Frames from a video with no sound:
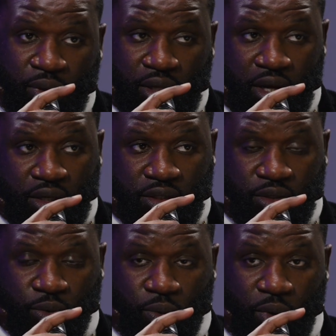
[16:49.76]
with
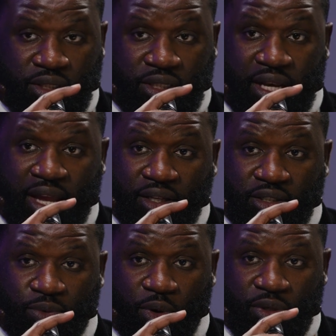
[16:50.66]
us what's
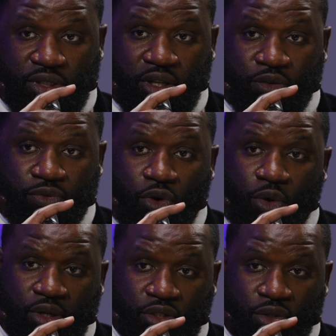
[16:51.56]
next, what we should look
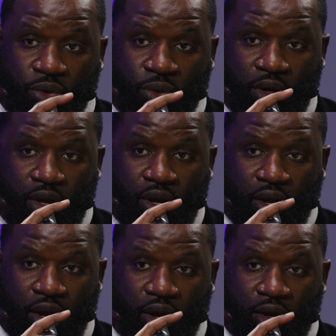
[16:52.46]
forward to?
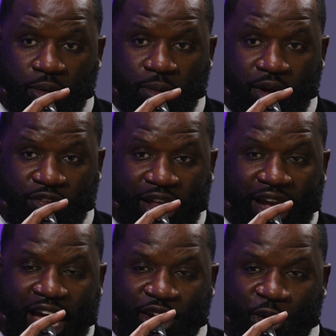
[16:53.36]
I feel
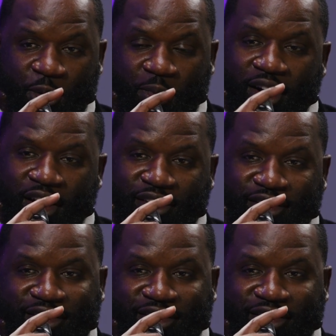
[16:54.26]
like I know, but